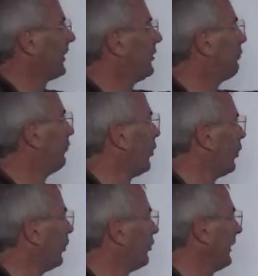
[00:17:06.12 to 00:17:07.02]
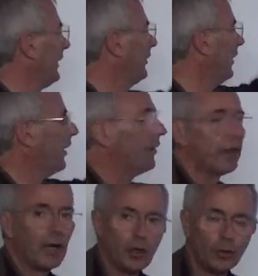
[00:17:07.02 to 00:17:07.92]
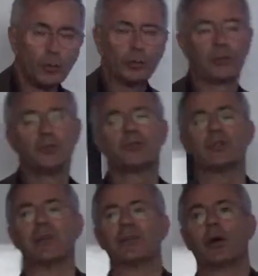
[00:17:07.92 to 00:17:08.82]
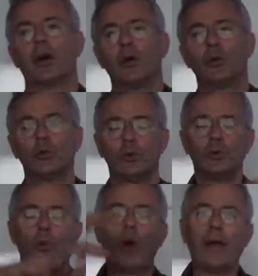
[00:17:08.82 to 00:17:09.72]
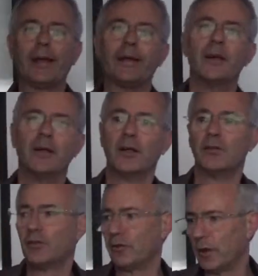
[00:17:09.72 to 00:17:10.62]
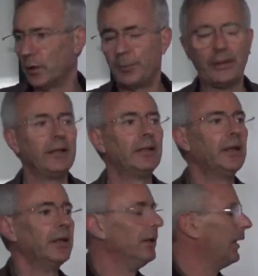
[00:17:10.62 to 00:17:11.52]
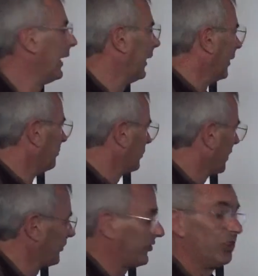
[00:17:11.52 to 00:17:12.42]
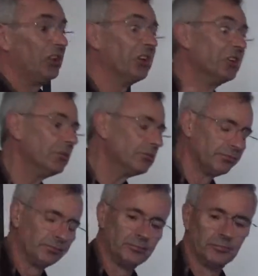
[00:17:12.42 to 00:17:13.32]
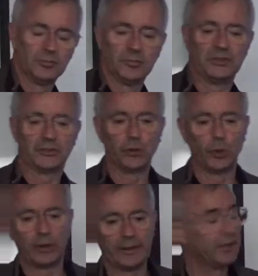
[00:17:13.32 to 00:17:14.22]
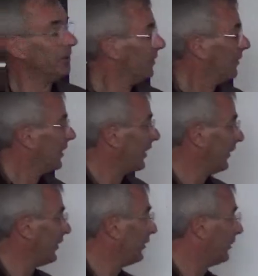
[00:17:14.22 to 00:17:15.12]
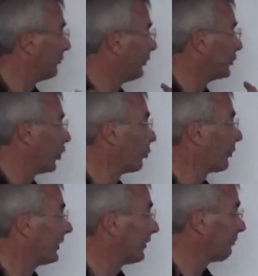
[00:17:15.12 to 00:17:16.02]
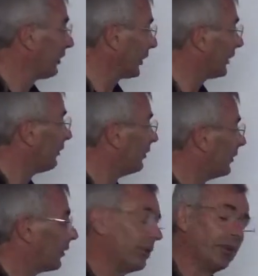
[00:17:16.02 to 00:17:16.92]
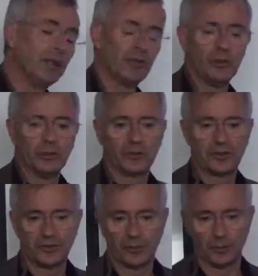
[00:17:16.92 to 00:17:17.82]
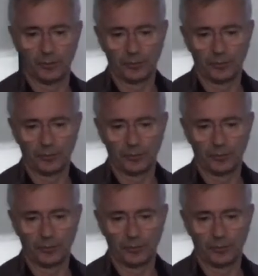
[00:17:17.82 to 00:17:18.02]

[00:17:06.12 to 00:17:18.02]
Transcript: get involved in the whole process, the whole way of developing, testing, installing, and then in the future operating and running these new systems?